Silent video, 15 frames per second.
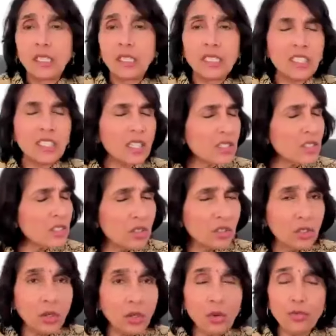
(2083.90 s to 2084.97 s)

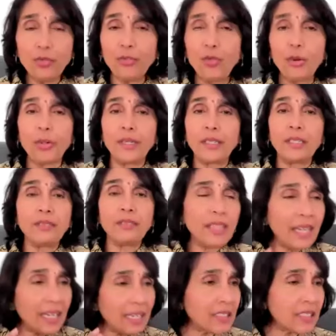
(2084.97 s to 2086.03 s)
Just go for it. If
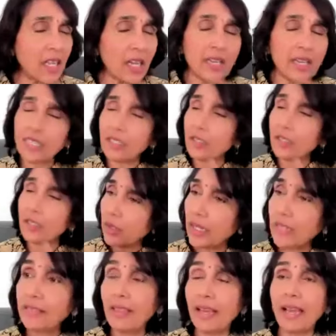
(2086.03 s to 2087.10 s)
that's not it, okay,
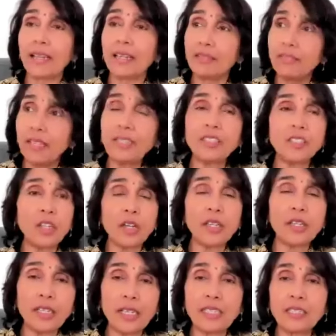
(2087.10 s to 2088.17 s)
that. If that's not
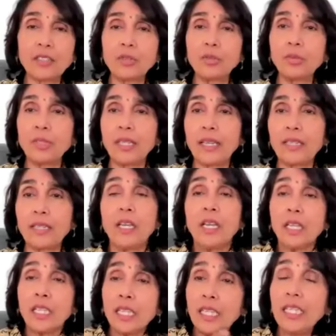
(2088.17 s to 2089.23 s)
it, let's do
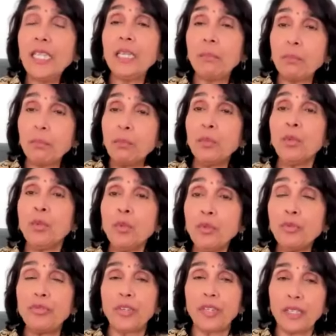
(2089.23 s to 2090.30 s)
that. Keep
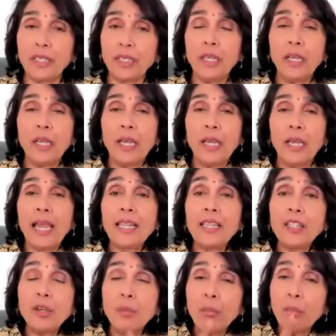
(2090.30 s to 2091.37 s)
moving.
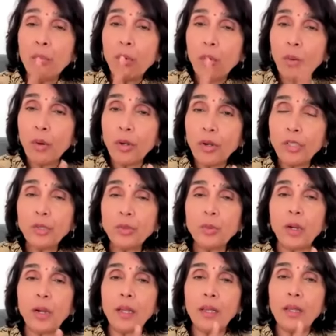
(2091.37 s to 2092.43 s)
And the more
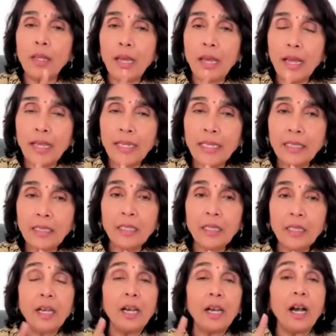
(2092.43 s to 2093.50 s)
you align
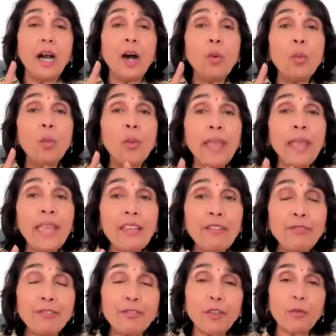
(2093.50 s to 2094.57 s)
away
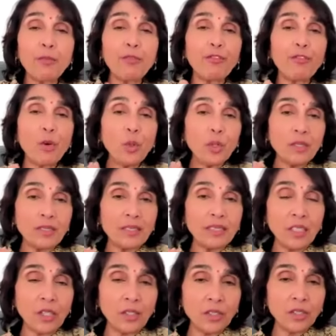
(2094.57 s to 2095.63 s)
from
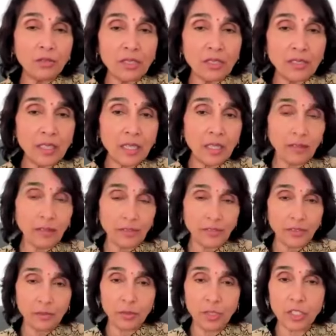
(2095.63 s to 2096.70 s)
focusing on the
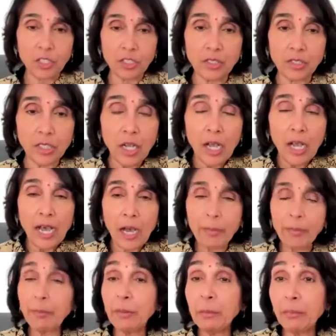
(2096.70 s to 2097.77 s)
results, which is how
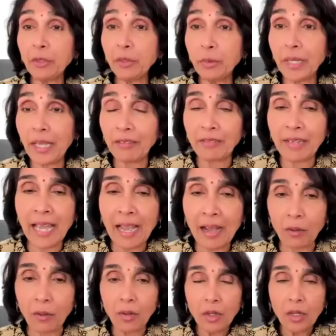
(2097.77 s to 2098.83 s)
many people do we have now?